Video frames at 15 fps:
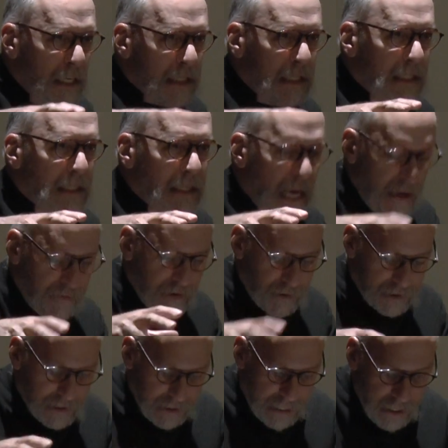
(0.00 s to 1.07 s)
just to save
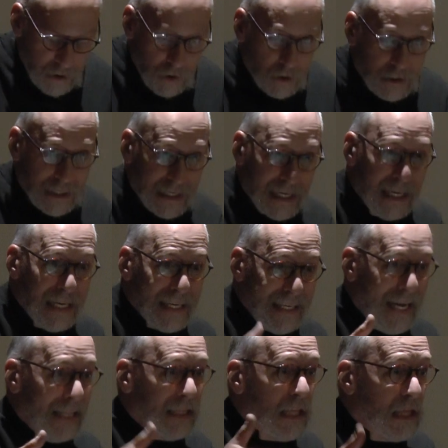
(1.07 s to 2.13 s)
your skin or to
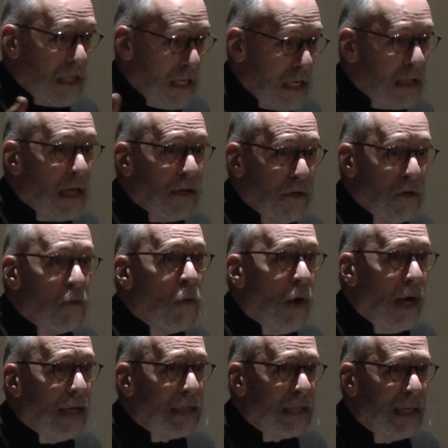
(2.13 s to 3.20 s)
get the thing that you
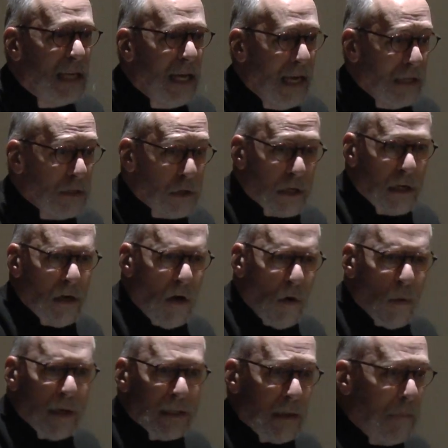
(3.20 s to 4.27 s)
want, and you can always